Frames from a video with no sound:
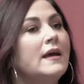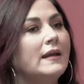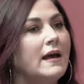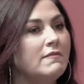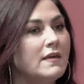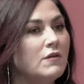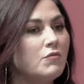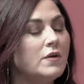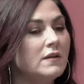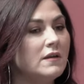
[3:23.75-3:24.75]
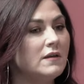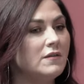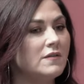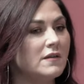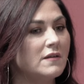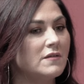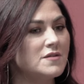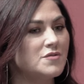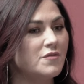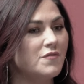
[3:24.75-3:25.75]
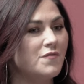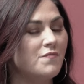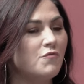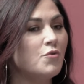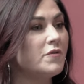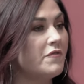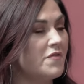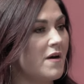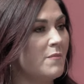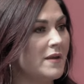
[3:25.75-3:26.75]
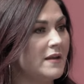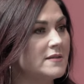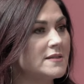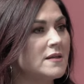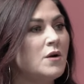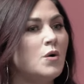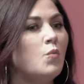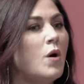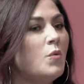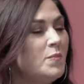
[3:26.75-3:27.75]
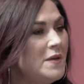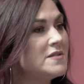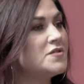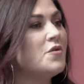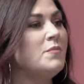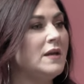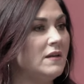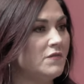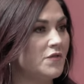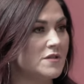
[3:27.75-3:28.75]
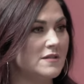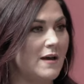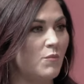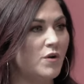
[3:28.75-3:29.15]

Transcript: And I think really the sort of rule of thumb is what would be so meaningful to them?